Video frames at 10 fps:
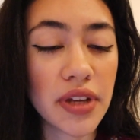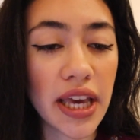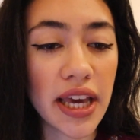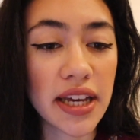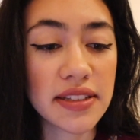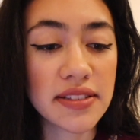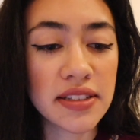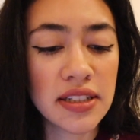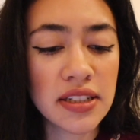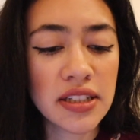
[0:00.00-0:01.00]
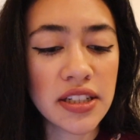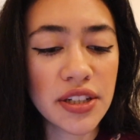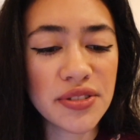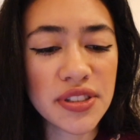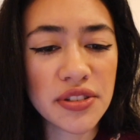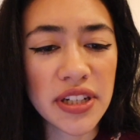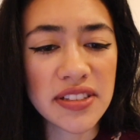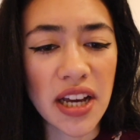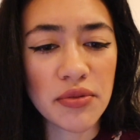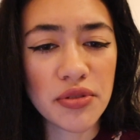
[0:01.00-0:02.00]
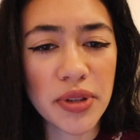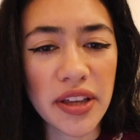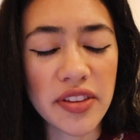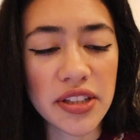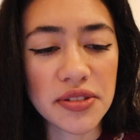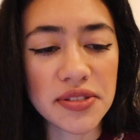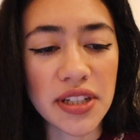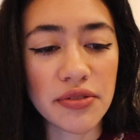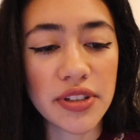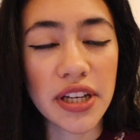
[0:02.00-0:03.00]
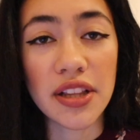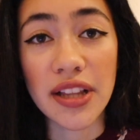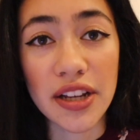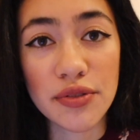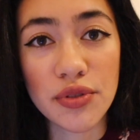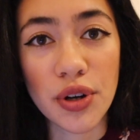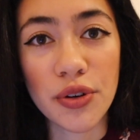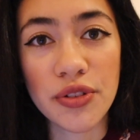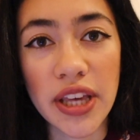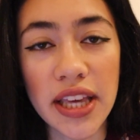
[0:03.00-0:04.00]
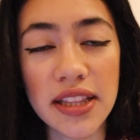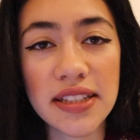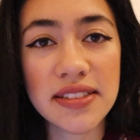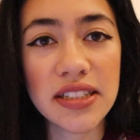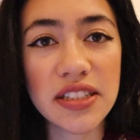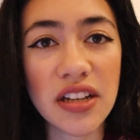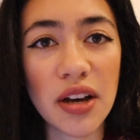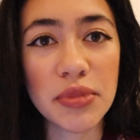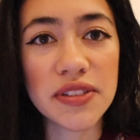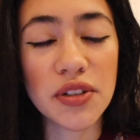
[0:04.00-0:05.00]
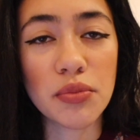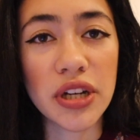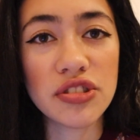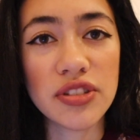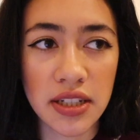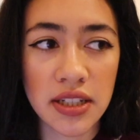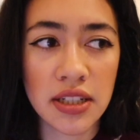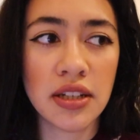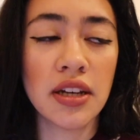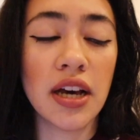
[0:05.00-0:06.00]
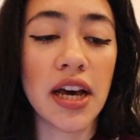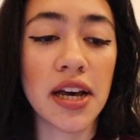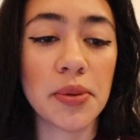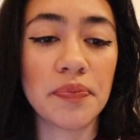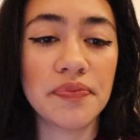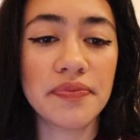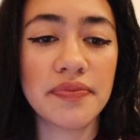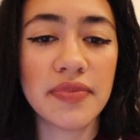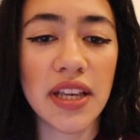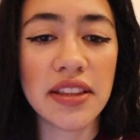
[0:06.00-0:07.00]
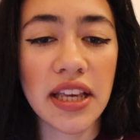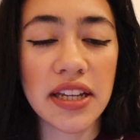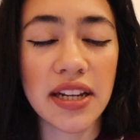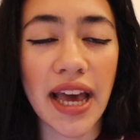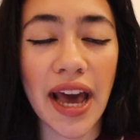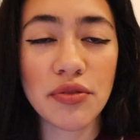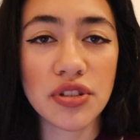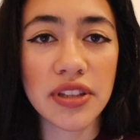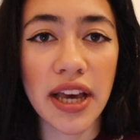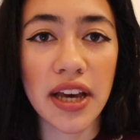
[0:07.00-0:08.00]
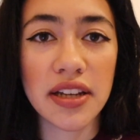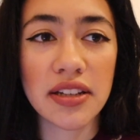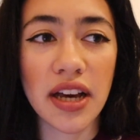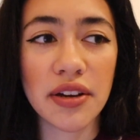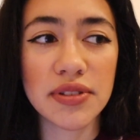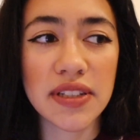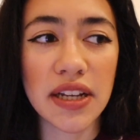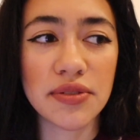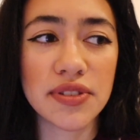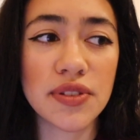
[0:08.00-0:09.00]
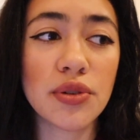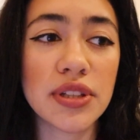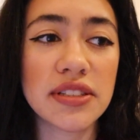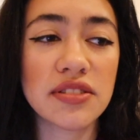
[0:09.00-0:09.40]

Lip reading: and it was a great time for me. I think there was definitely a lot of growth, and the city taught me so much. And then after that, I was kind of slowly